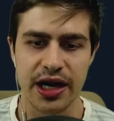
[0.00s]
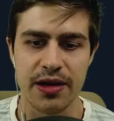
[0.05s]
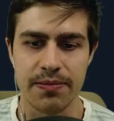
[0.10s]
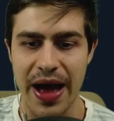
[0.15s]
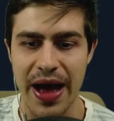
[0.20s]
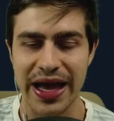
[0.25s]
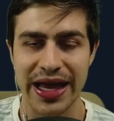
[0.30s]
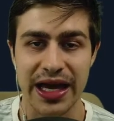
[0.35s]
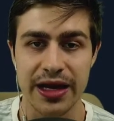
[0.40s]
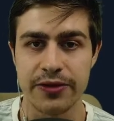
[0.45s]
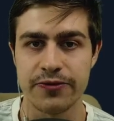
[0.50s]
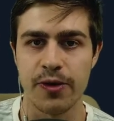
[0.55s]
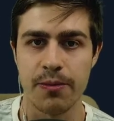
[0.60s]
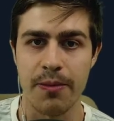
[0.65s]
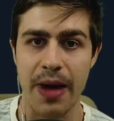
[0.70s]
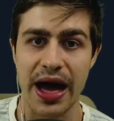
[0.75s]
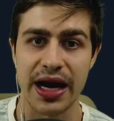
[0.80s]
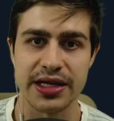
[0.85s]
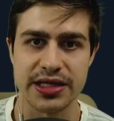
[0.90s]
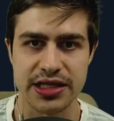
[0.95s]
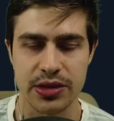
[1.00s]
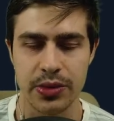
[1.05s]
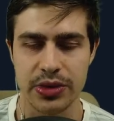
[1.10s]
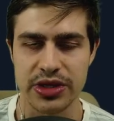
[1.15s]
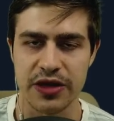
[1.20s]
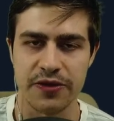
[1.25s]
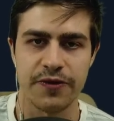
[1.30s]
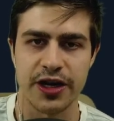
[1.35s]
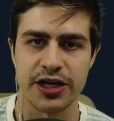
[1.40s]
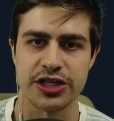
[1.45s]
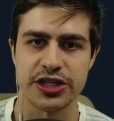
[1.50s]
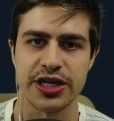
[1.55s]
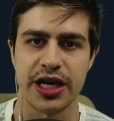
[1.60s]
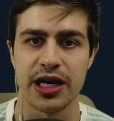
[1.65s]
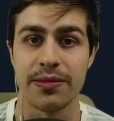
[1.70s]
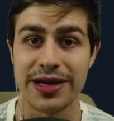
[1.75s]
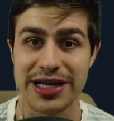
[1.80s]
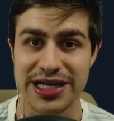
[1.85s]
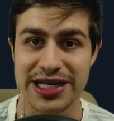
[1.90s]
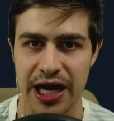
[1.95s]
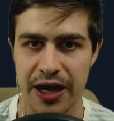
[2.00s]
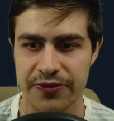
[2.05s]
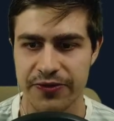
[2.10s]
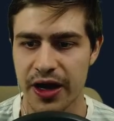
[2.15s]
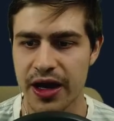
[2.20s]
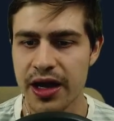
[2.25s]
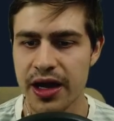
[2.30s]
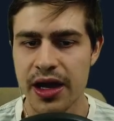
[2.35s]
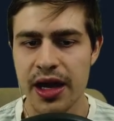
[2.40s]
back in for Maddison when the fixtures get a little bit tougher.